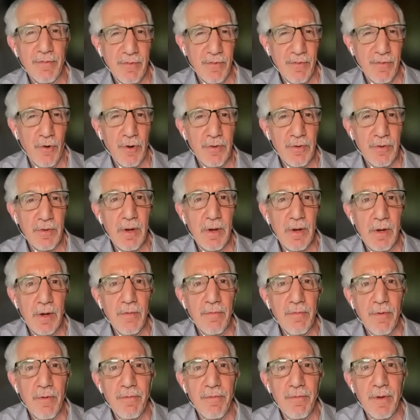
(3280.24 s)
course, needed to
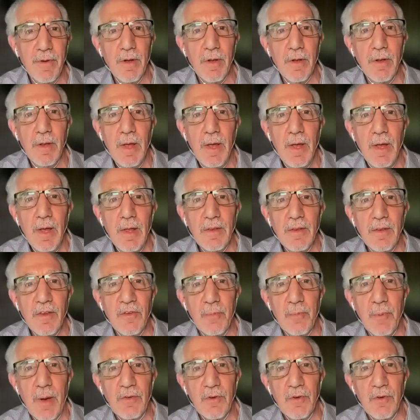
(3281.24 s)
fulfill the
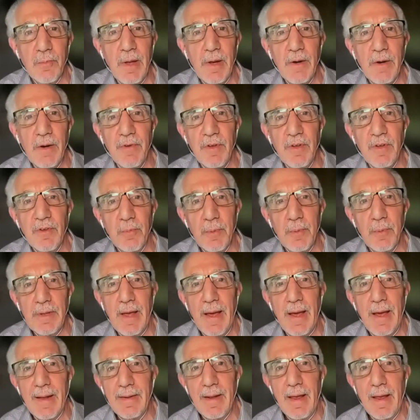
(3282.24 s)
sponsor benefits, but
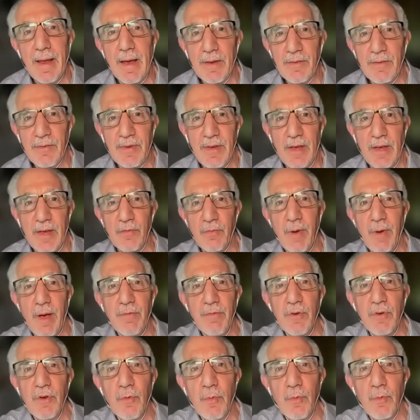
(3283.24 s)
that excess
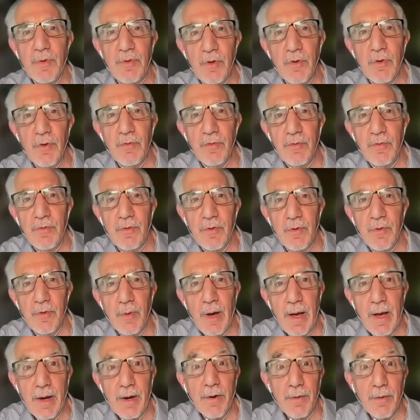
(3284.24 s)
revenue was used to
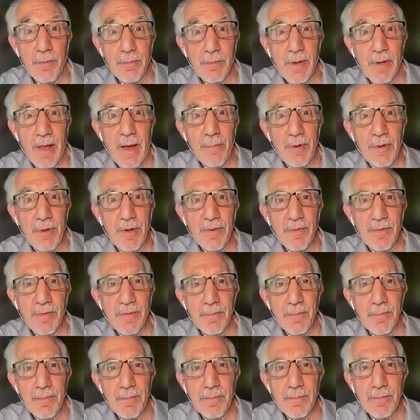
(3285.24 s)
hire
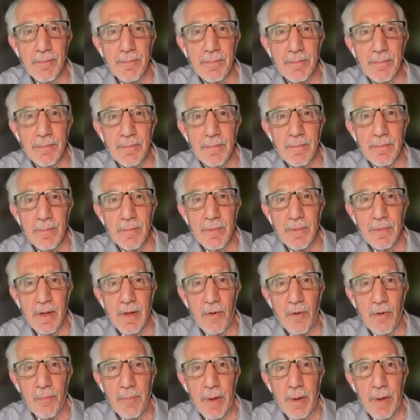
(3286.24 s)
lobbyists to help